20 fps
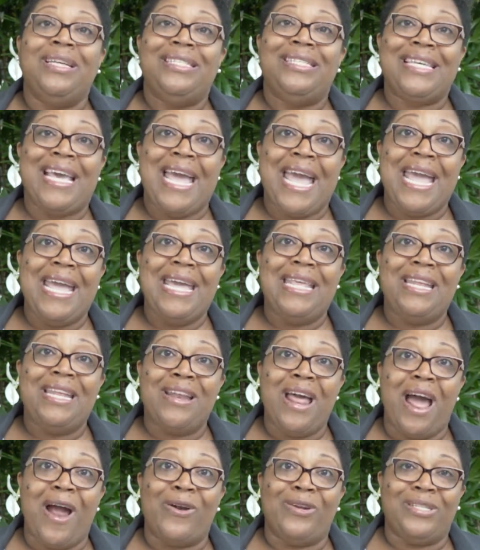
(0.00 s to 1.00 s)
to aid
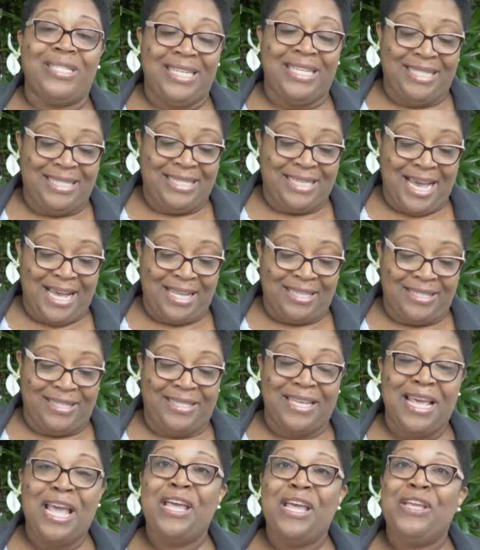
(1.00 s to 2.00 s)
in our
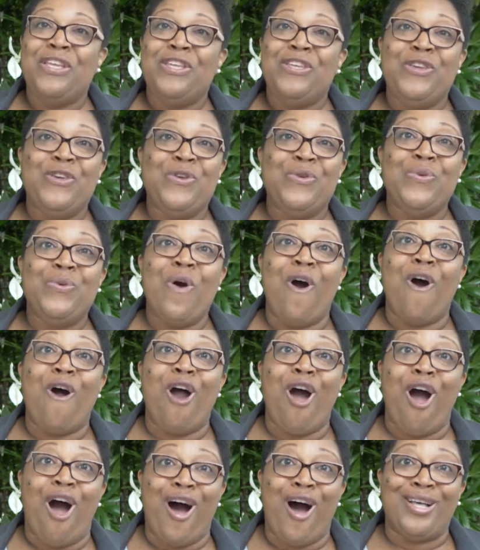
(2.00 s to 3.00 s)
success. You
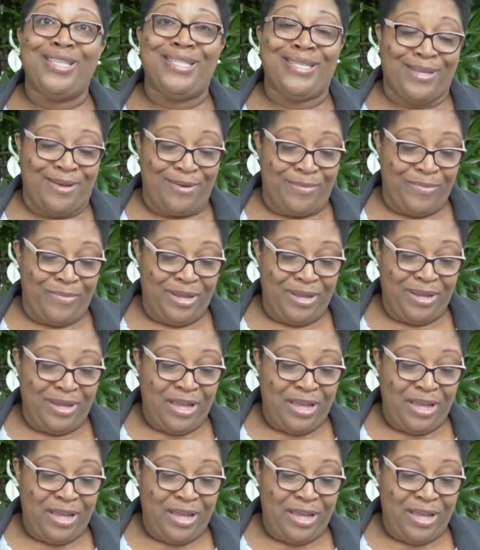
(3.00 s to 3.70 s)
are awesome.